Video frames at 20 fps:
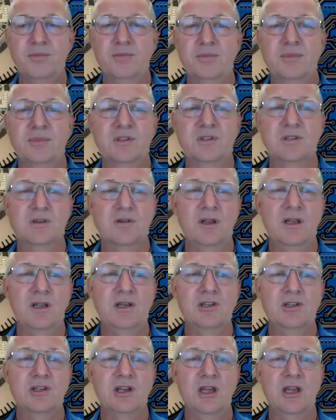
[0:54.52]

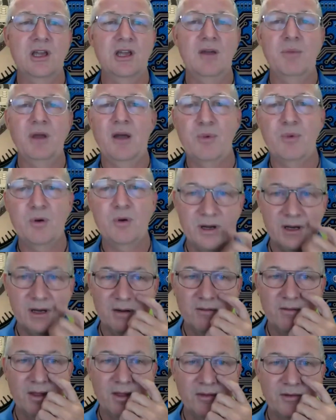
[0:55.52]
screen share PowerPoint
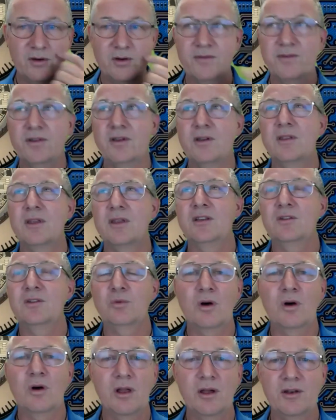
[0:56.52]
and run through a few things
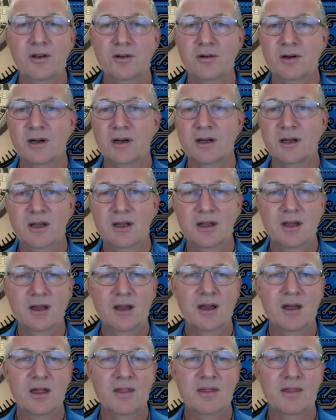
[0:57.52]
while I do a
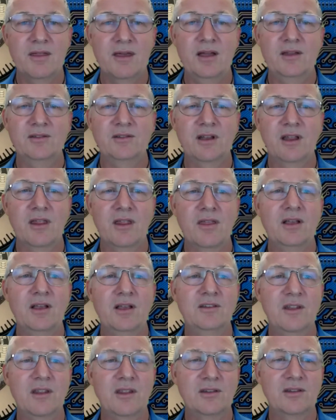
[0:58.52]
thousand other
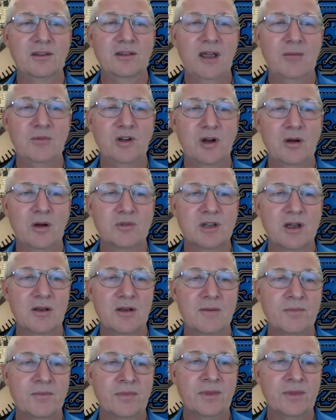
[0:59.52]
things at the same time. So